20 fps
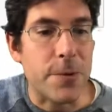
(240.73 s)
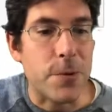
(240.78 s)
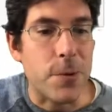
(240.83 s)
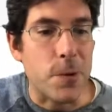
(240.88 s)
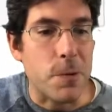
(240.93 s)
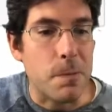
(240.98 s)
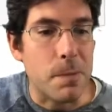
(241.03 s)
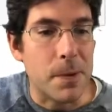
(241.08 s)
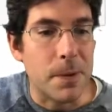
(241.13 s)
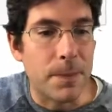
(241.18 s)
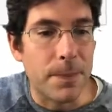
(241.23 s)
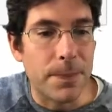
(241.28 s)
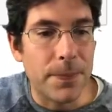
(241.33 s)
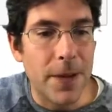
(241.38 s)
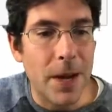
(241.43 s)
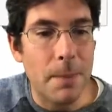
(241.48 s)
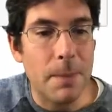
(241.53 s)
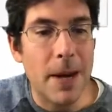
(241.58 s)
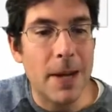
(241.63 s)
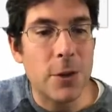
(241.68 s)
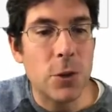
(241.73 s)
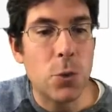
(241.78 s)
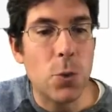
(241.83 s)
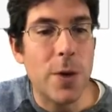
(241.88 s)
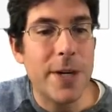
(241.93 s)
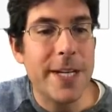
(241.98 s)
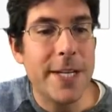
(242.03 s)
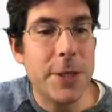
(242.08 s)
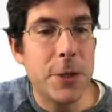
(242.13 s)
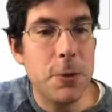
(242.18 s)
group, about
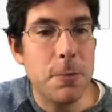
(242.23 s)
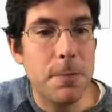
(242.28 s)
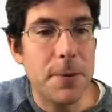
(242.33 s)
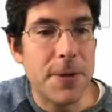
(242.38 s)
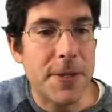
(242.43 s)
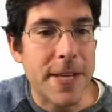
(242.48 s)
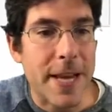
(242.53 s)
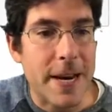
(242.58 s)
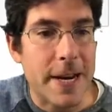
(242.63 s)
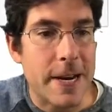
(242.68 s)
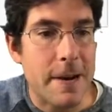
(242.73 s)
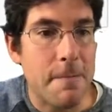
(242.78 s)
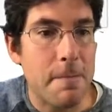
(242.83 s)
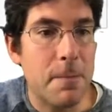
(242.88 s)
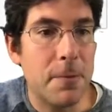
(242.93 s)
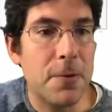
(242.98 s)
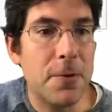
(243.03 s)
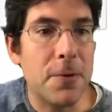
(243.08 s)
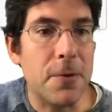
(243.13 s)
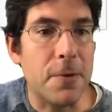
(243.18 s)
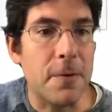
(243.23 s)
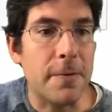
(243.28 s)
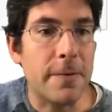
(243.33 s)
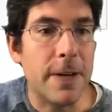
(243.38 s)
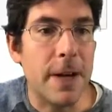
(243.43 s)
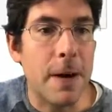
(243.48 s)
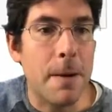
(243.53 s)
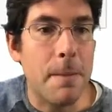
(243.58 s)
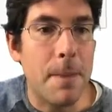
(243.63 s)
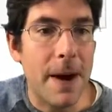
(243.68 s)
22% improved
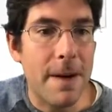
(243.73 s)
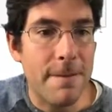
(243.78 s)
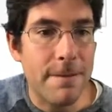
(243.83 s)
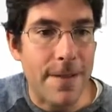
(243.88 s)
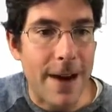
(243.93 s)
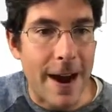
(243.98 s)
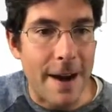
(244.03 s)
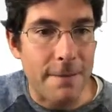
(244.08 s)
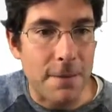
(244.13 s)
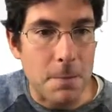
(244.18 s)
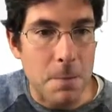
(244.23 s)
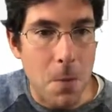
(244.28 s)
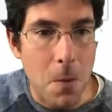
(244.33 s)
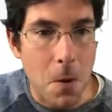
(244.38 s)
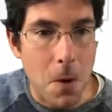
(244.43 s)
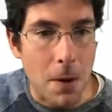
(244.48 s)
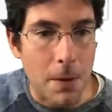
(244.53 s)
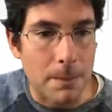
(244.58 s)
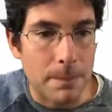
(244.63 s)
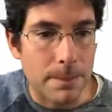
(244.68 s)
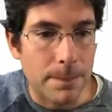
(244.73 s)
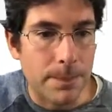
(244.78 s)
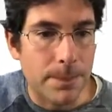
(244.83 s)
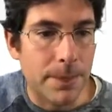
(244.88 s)
by 5 or more,